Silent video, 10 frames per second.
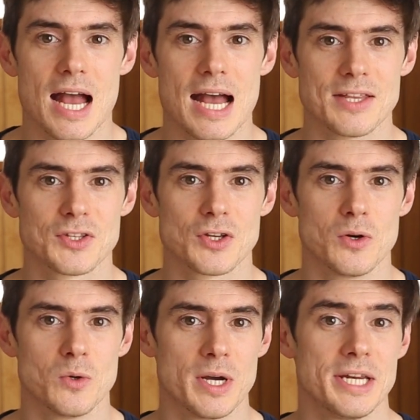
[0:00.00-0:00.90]
And
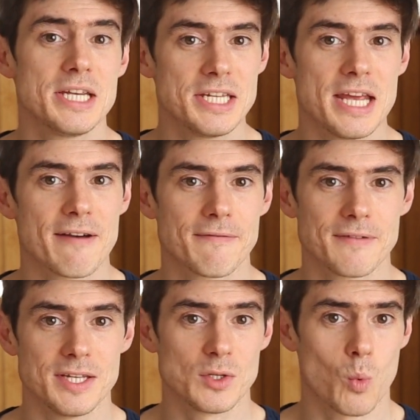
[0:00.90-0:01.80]
so an ETF
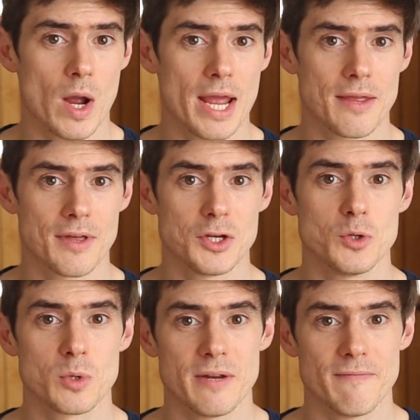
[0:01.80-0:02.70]
is a way that
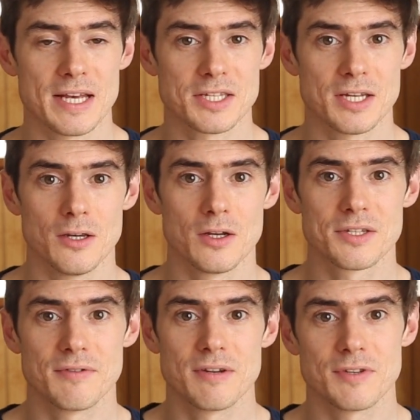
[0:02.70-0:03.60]
you can invest in
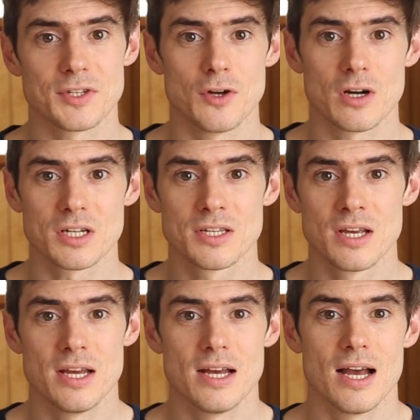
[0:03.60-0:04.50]
lots of different stocks
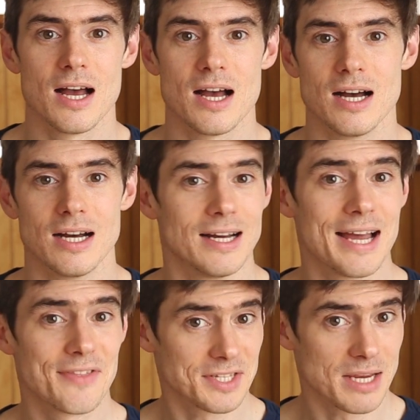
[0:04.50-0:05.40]

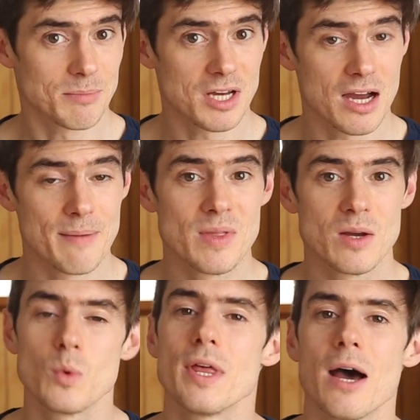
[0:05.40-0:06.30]
at the same time
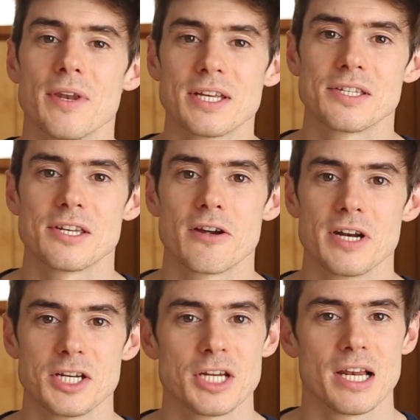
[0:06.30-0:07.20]
without
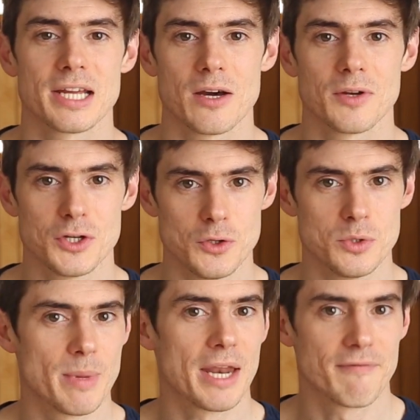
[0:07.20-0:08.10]
necessarily shelling out a
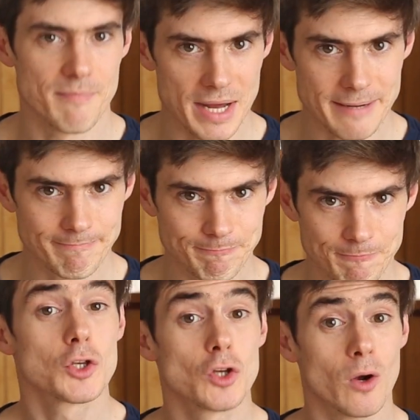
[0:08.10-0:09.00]
huge amount of money.
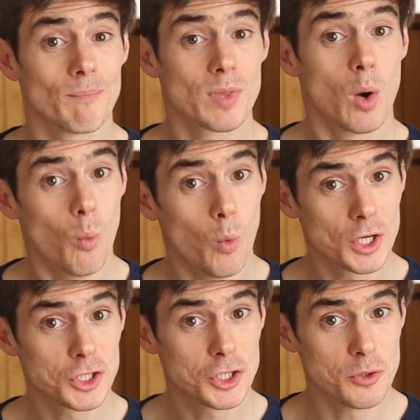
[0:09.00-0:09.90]
So
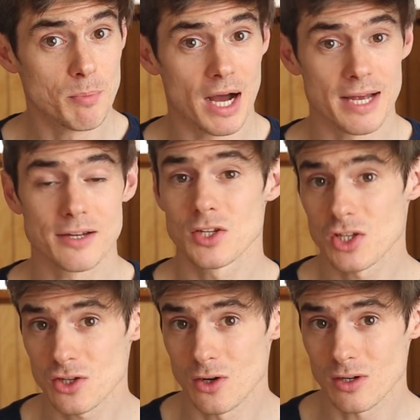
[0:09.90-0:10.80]
what should you buy,
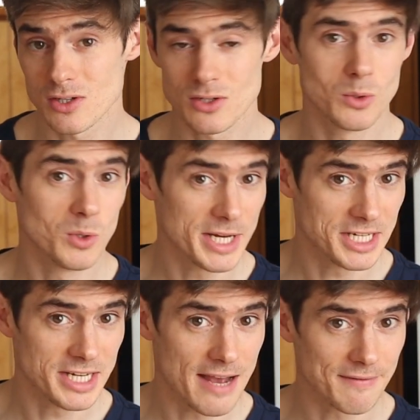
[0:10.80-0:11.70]
stocks or
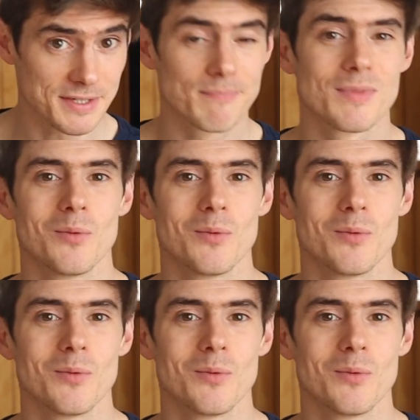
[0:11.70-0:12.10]
ETFs?